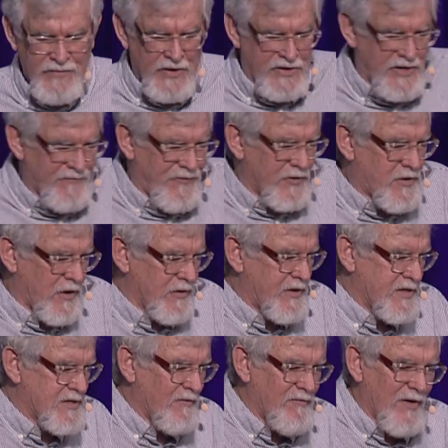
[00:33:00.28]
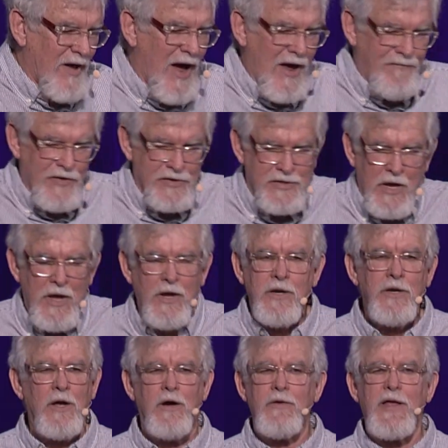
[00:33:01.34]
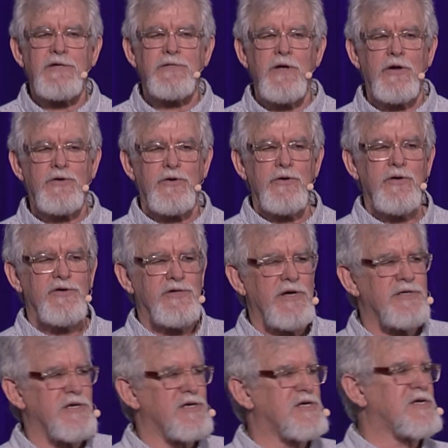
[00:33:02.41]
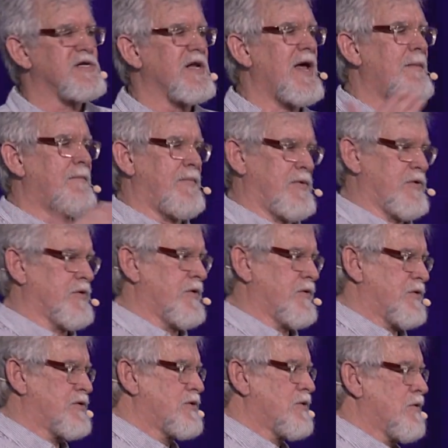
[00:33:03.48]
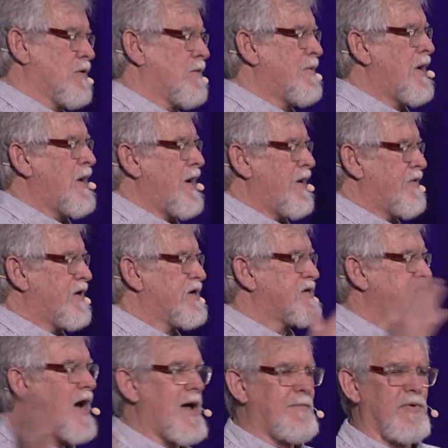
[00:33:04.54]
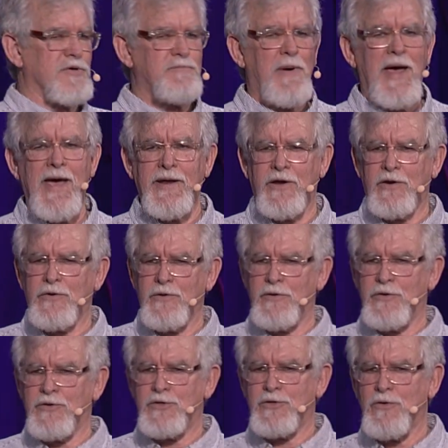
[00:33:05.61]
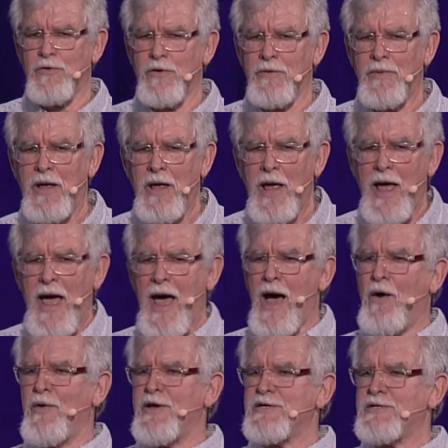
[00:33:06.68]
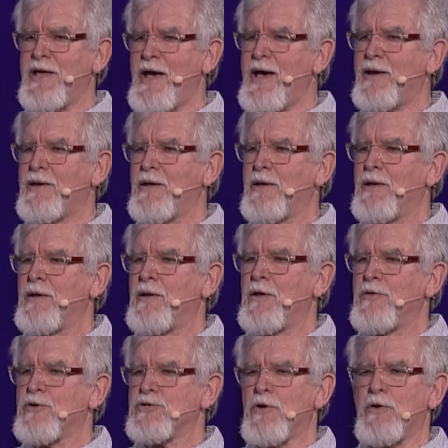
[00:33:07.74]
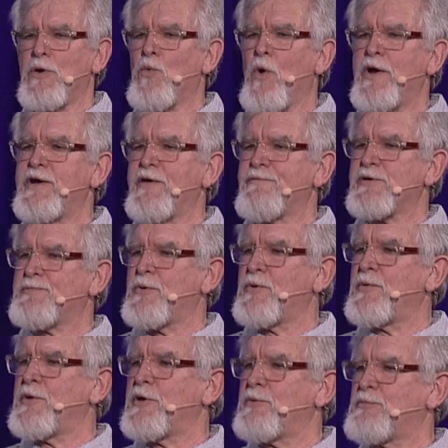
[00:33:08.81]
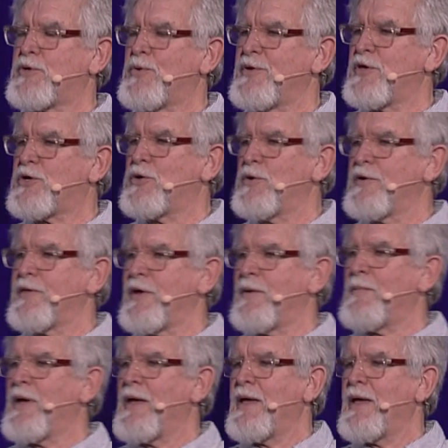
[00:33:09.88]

the difficulties of life is, no, that's not true. Jesus slept during the storm and the disciples panicked during the storm. How is that? There's only one difference between the two of them.